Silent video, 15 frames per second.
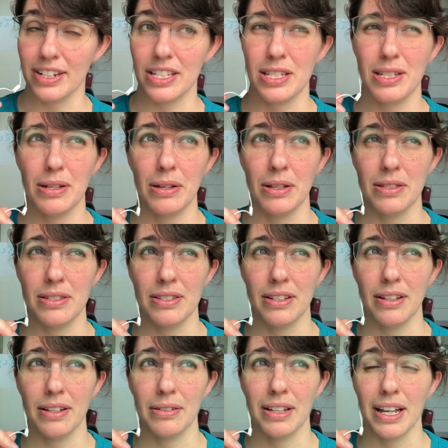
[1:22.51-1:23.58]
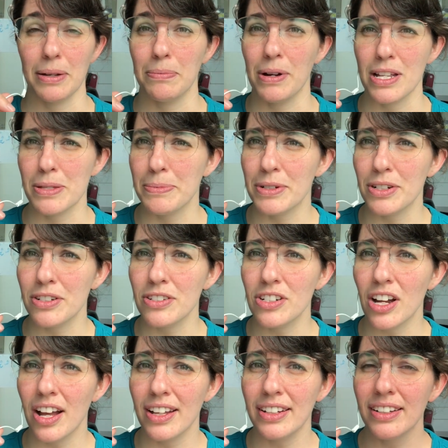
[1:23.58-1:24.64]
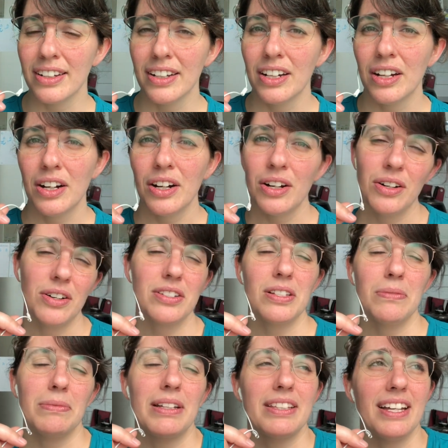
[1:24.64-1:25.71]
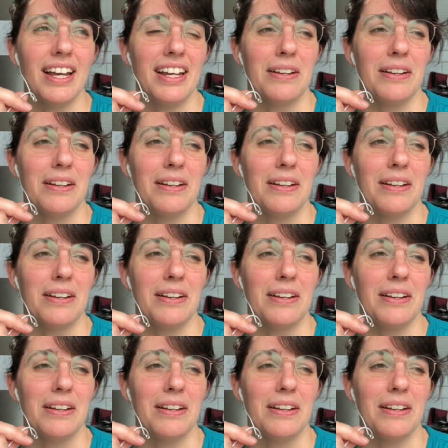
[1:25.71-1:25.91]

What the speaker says: It's like Presbyter John or something like that.